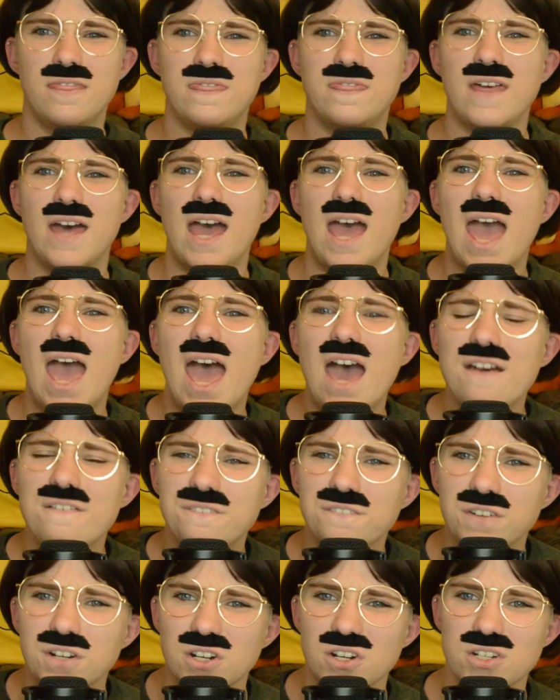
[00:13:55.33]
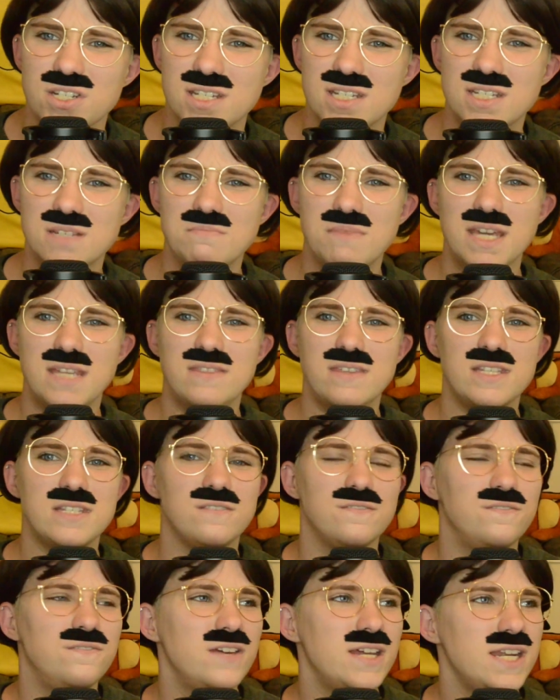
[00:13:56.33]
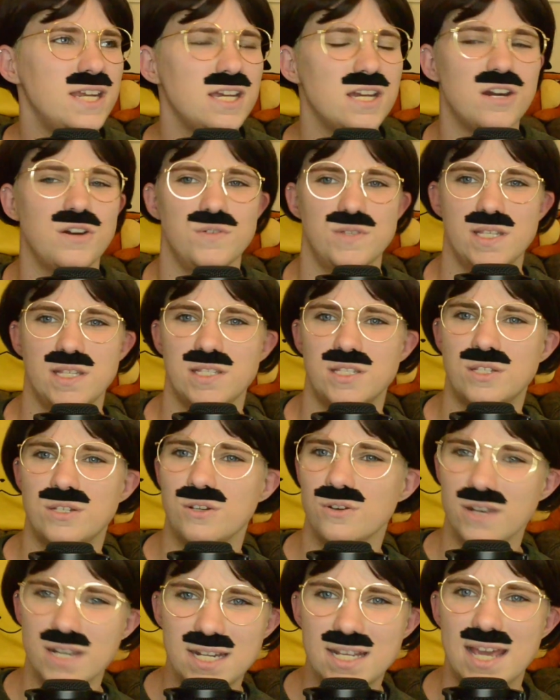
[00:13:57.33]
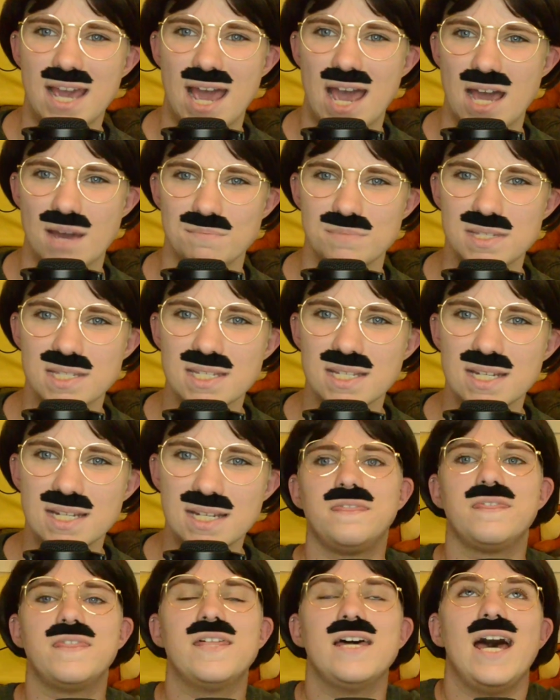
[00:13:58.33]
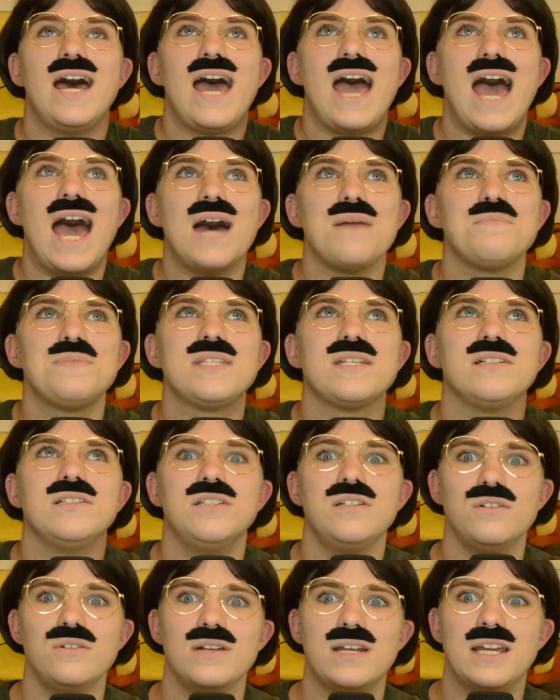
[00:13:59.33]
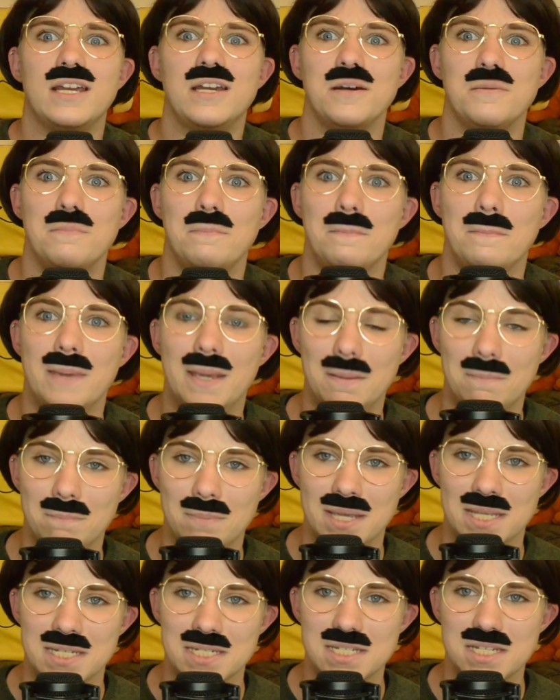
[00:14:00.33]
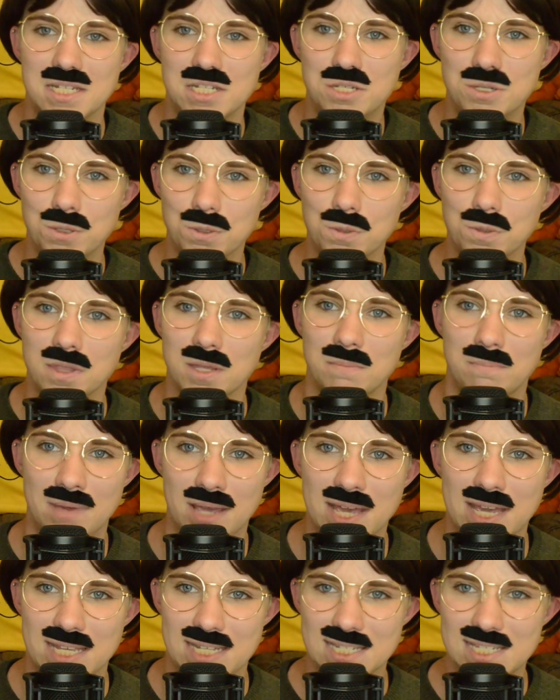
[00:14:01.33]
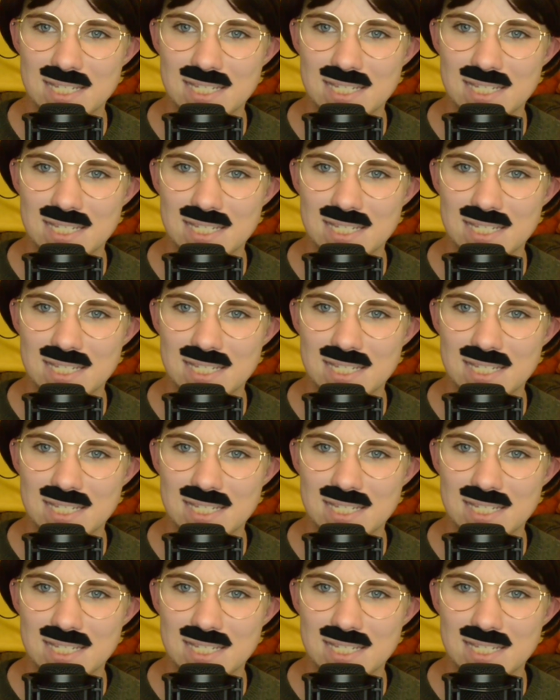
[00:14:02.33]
The effort to make these videos and screen caps, the absolute commitment to the bit.